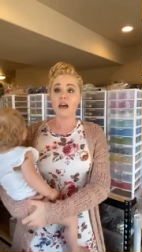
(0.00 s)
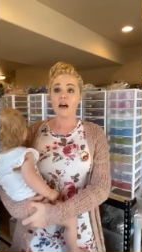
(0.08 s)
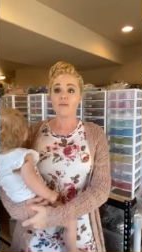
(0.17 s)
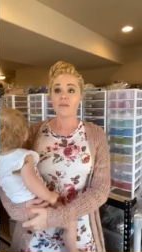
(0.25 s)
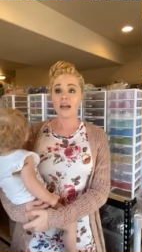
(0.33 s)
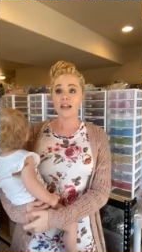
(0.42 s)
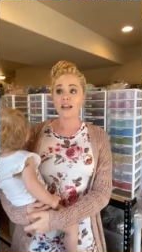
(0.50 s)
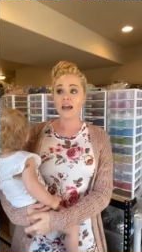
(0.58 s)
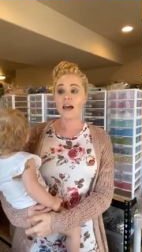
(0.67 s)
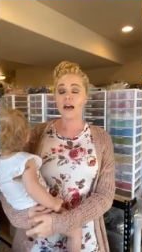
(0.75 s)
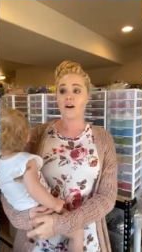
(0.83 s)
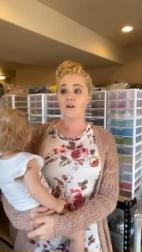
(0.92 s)
right
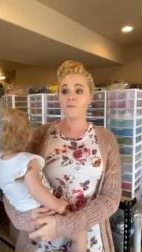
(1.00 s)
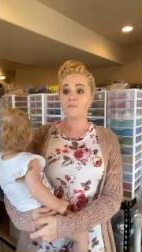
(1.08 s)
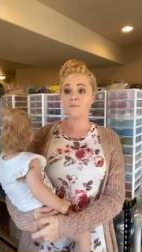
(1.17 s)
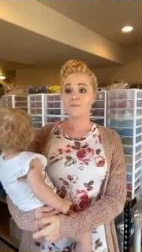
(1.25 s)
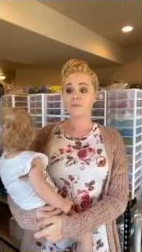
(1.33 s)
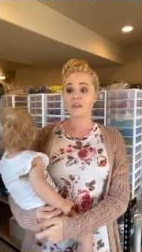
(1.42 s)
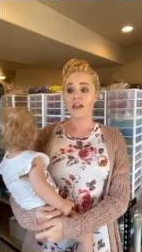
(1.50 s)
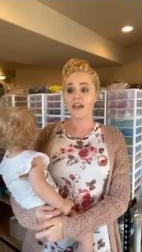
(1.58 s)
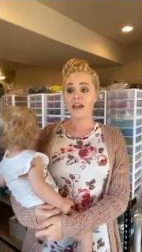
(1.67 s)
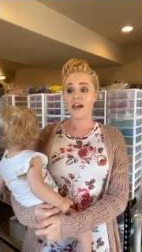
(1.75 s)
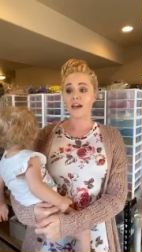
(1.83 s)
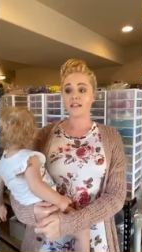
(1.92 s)
now
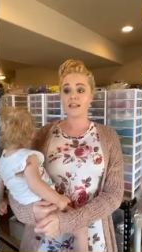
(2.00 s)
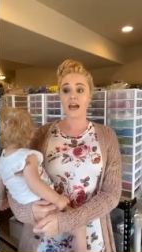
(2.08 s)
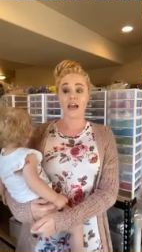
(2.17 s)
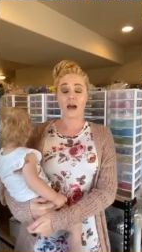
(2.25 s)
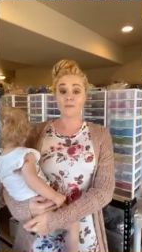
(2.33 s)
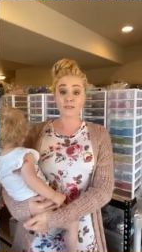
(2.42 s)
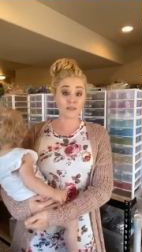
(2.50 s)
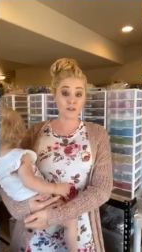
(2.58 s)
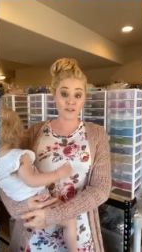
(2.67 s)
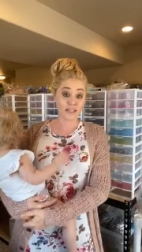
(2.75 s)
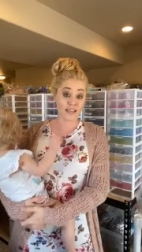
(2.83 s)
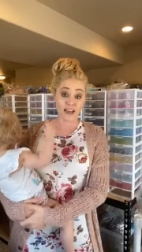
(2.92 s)
and I
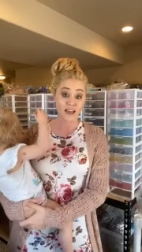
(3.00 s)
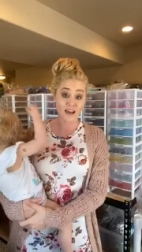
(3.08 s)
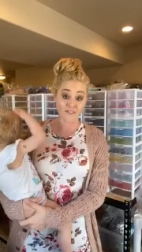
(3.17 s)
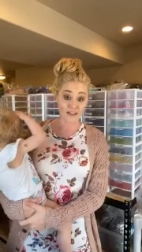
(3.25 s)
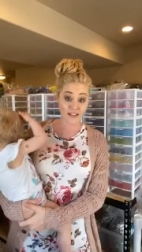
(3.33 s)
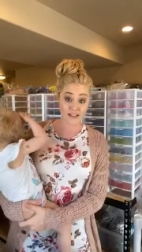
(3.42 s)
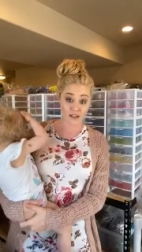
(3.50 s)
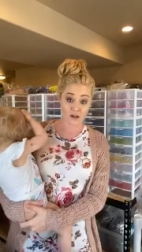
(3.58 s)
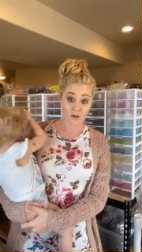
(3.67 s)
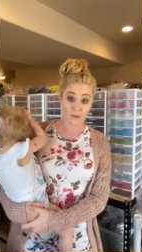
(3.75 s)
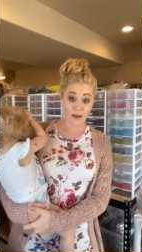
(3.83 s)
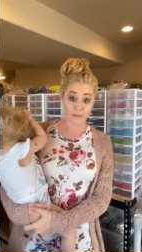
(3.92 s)
absolutely can't have anything go
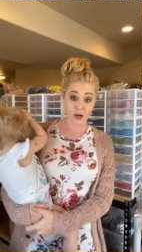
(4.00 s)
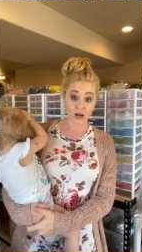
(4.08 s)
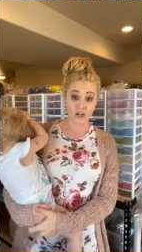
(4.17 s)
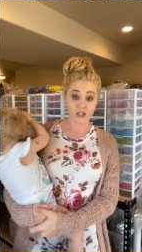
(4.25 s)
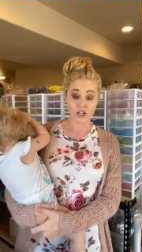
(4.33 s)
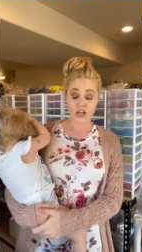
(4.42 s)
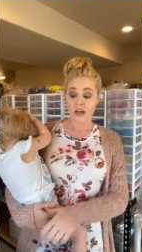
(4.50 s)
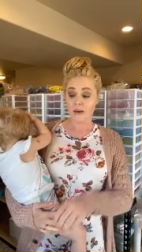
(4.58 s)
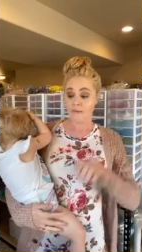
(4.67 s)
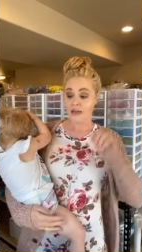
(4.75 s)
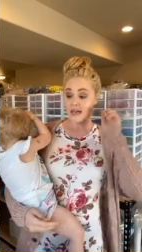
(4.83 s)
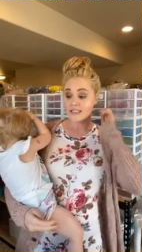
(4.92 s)
by barge
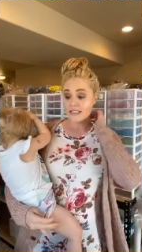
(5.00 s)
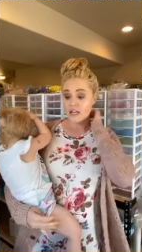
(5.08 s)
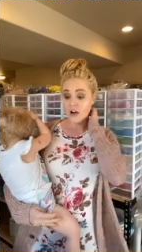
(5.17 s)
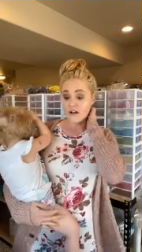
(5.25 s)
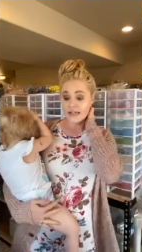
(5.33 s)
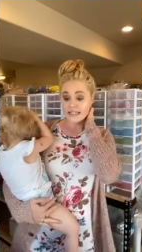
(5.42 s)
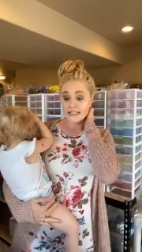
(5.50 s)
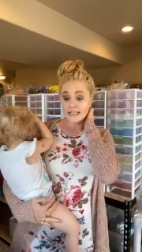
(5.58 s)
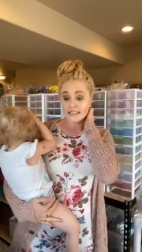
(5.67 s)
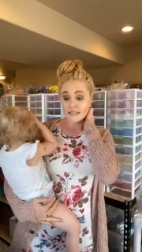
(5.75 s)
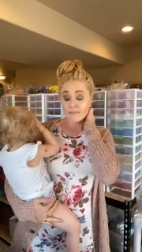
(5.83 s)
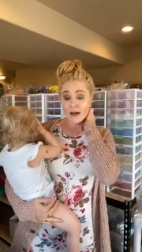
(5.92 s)
because it already
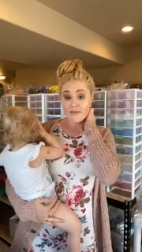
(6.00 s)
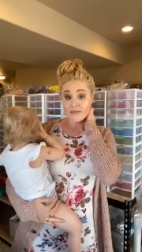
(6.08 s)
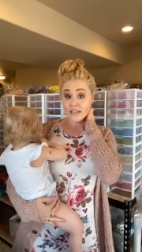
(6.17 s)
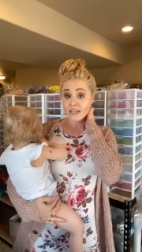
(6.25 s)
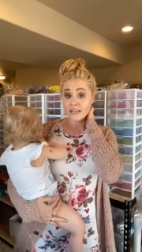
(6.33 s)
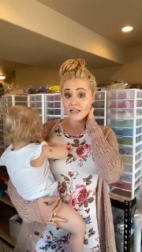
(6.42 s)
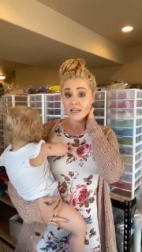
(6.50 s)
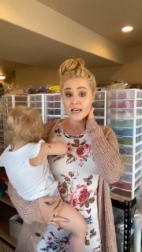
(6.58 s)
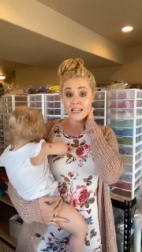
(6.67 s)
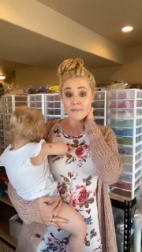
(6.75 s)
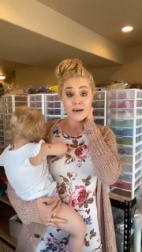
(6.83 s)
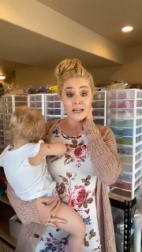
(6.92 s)
takes a month in
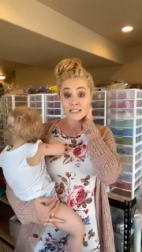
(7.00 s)
the best